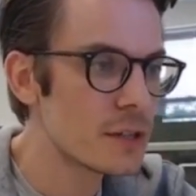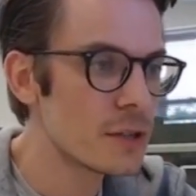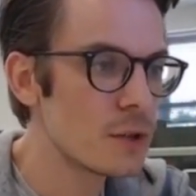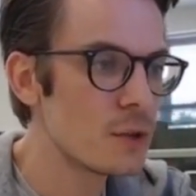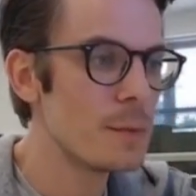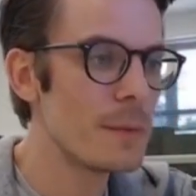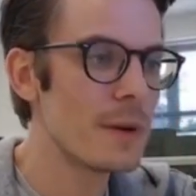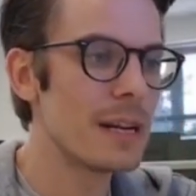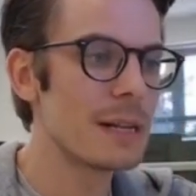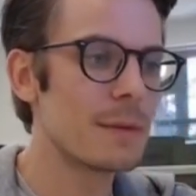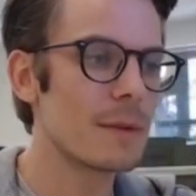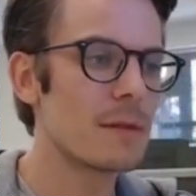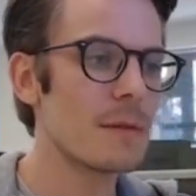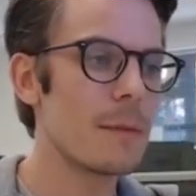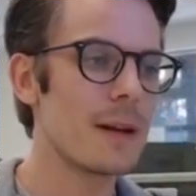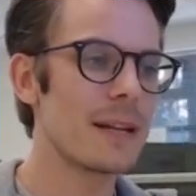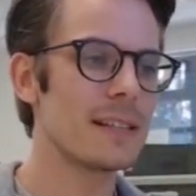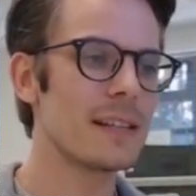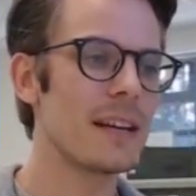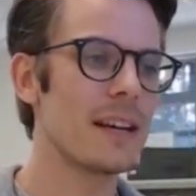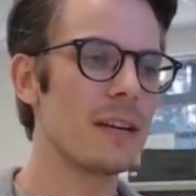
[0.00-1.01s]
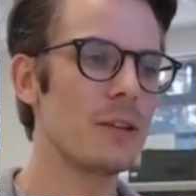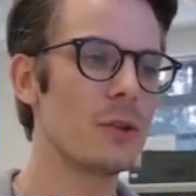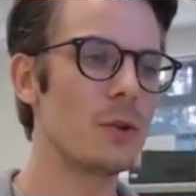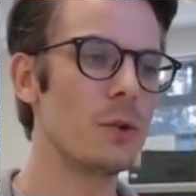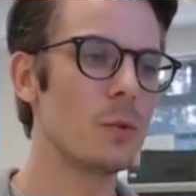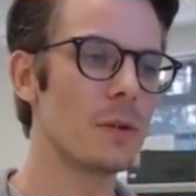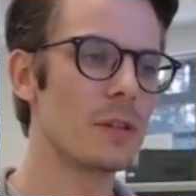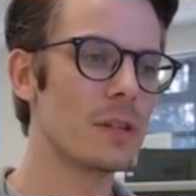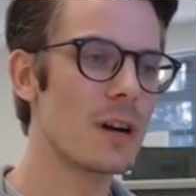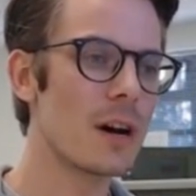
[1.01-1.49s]
2 meters must be maintained at
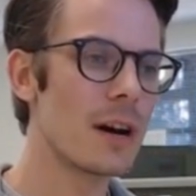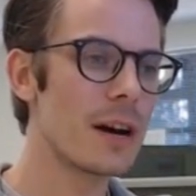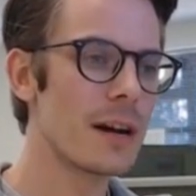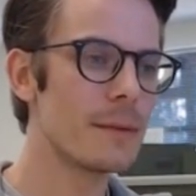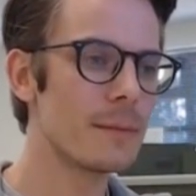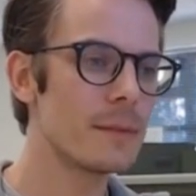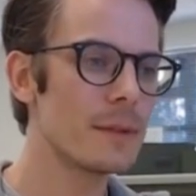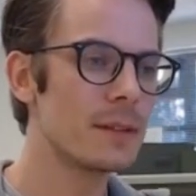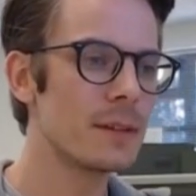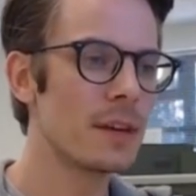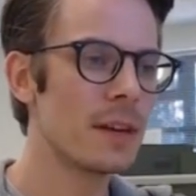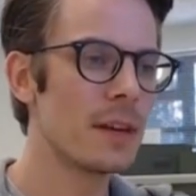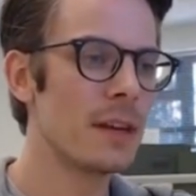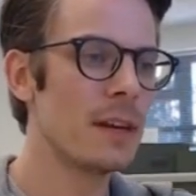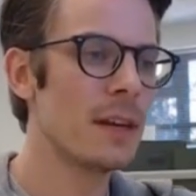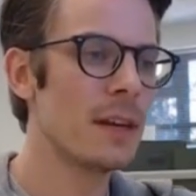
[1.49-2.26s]
all times.